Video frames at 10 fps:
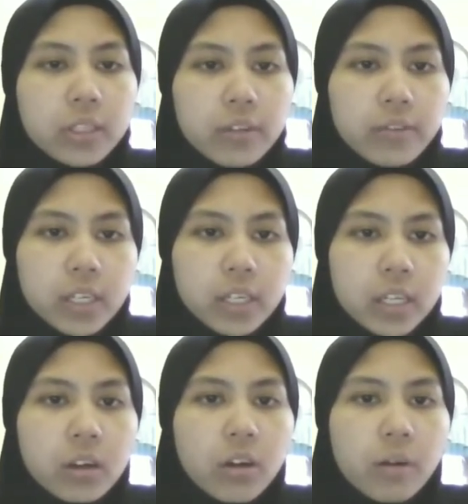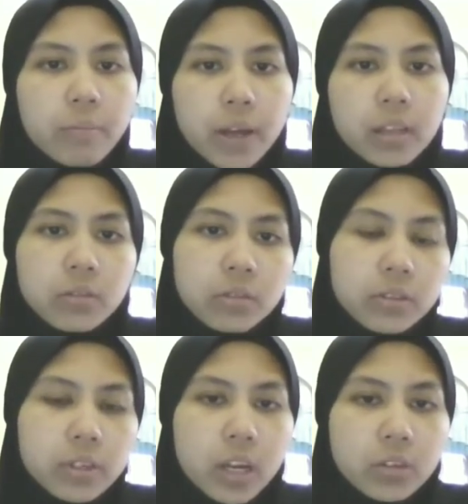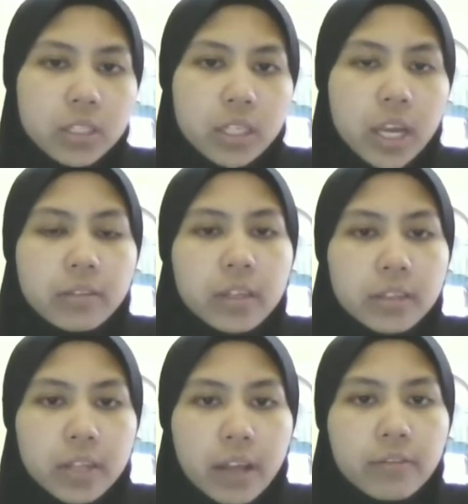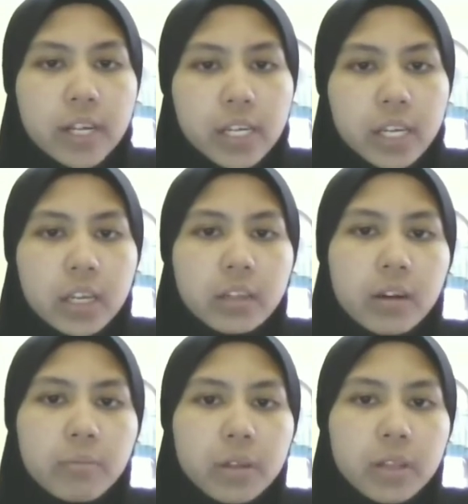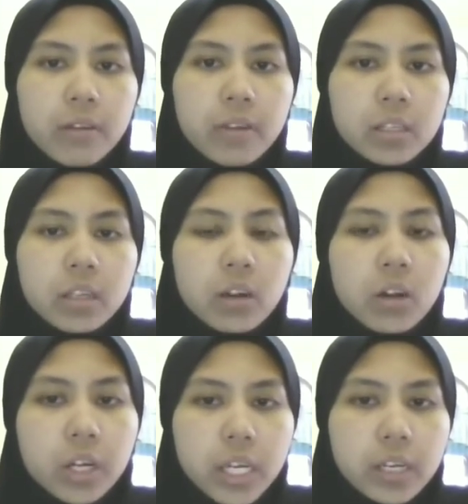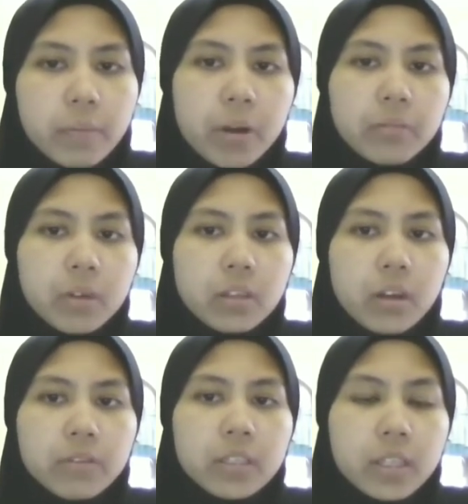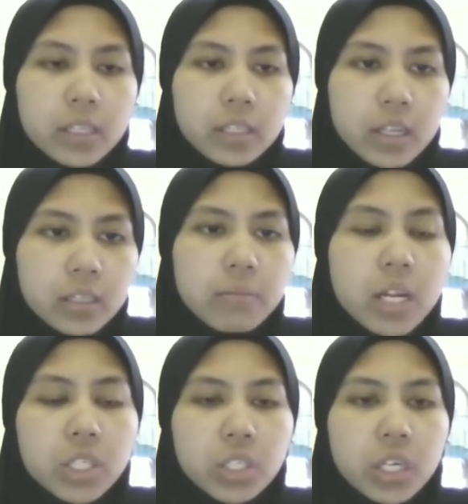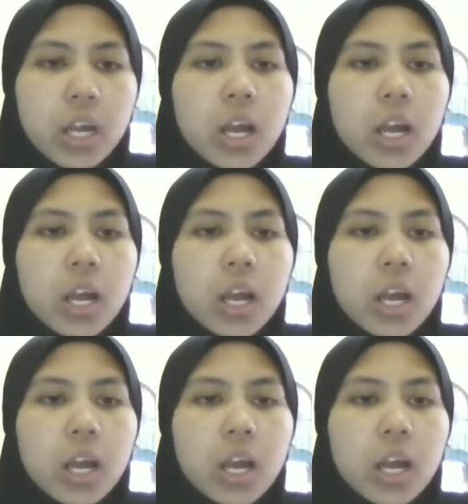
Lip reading: ringgit compared to 3,038 ringgit in urban areas, according Department of Statistics Malaysia